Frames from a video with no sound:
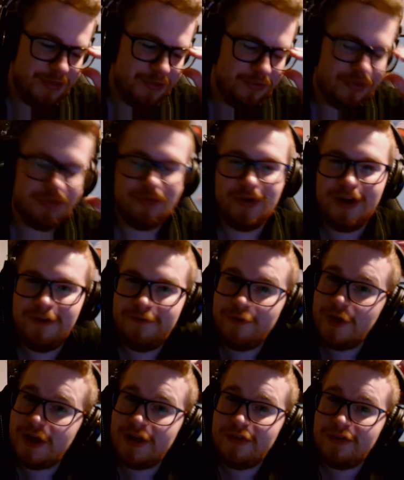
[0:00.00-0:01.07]
through 3
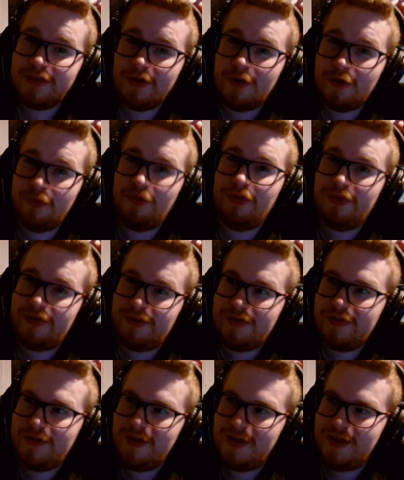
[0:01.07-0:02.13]
freaking zones,